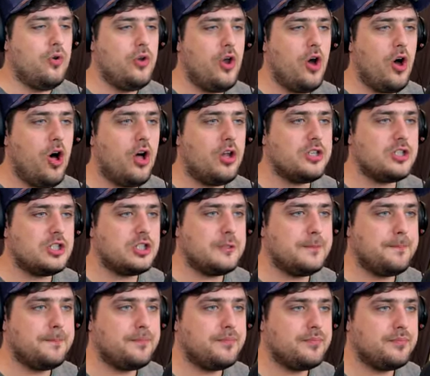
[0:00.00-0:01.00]
not.
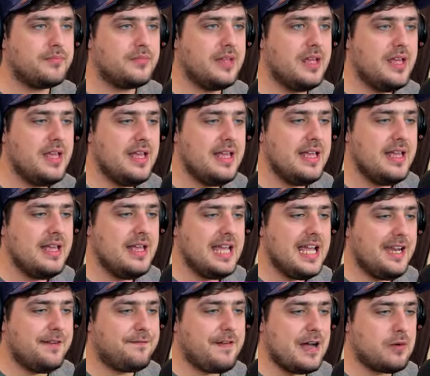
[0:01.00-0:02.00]

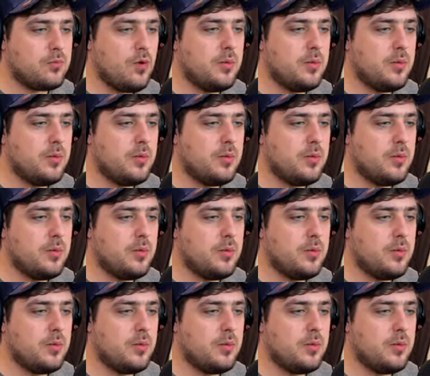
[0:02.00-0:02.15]
In fact,